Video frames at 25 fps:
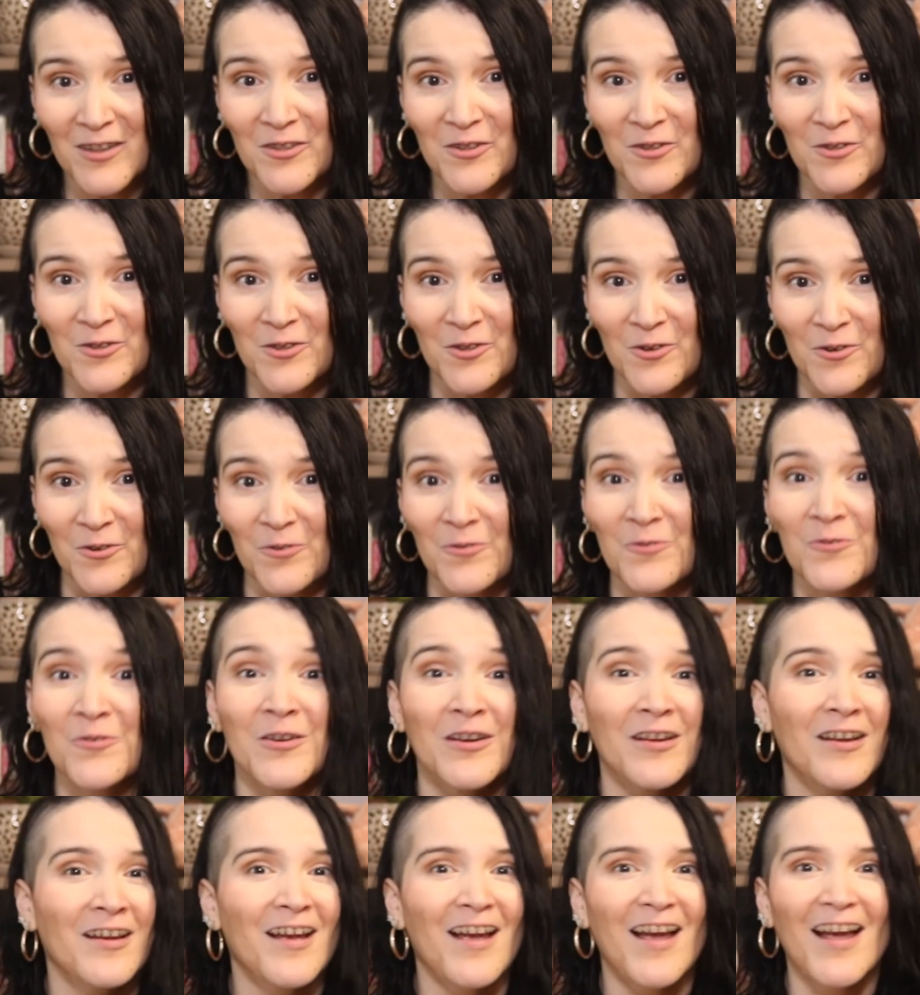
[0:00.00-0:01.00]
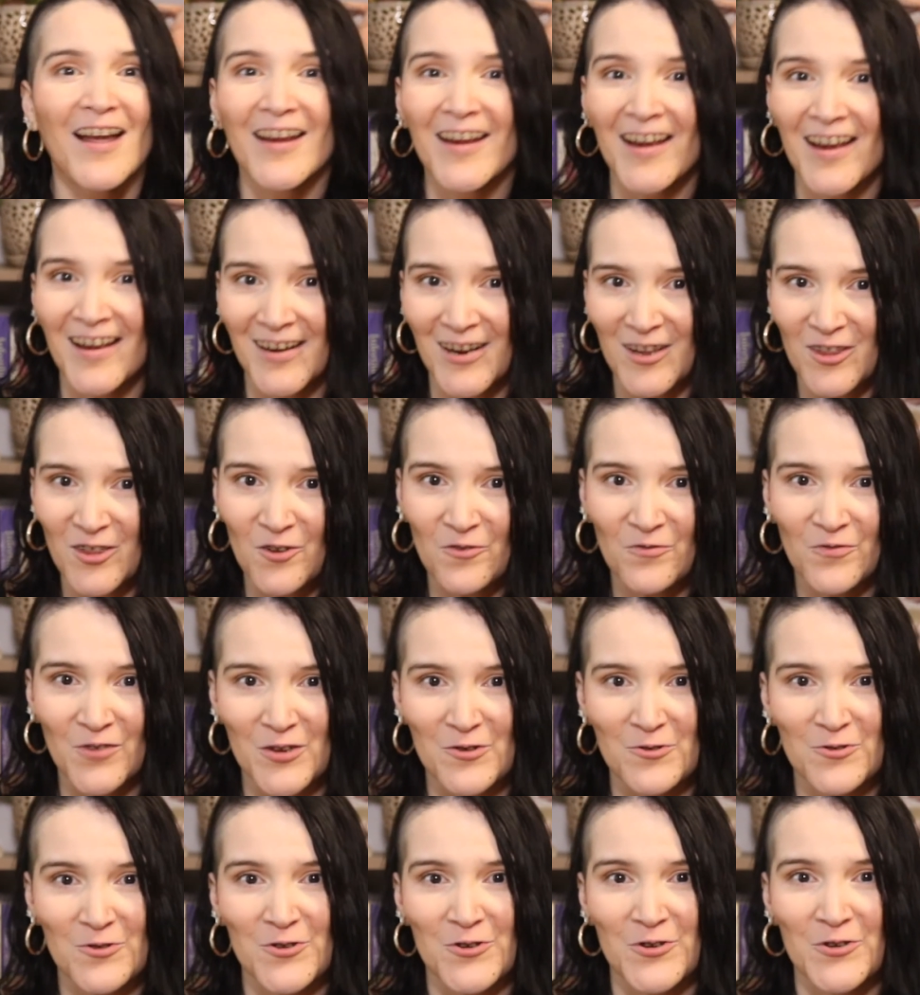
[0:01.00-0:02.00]
to do again in the
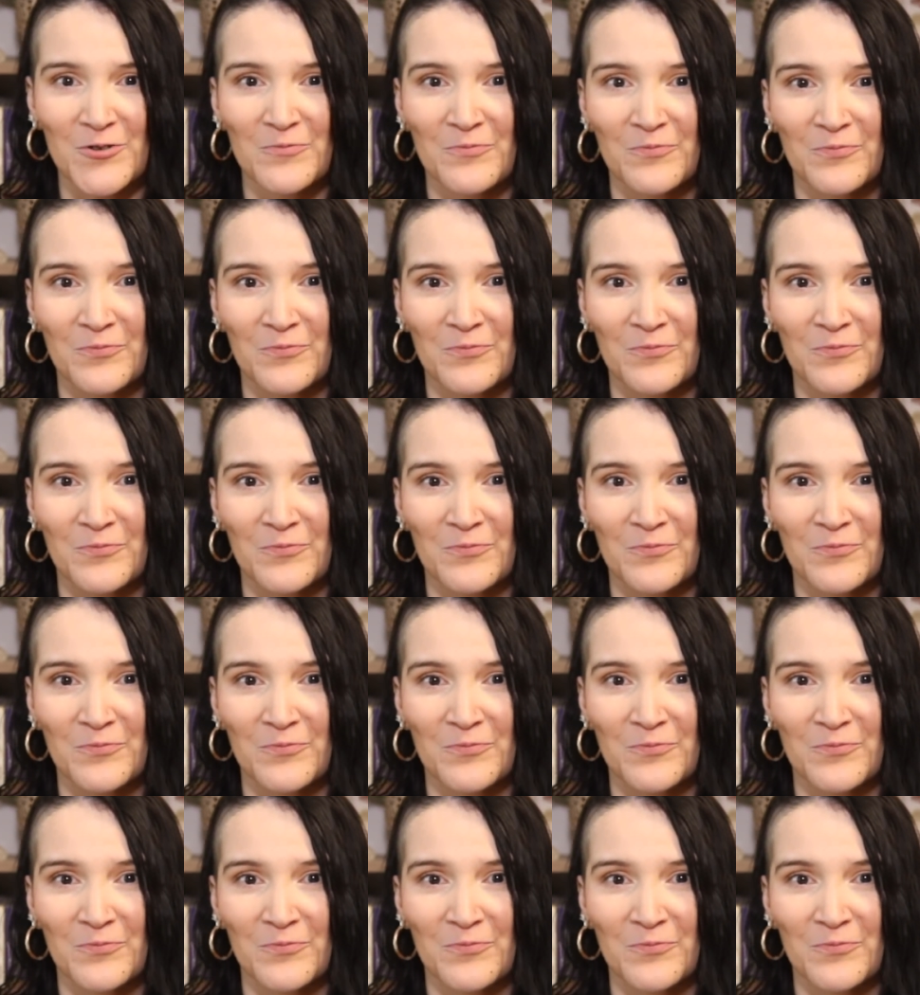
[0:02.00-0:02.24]
future.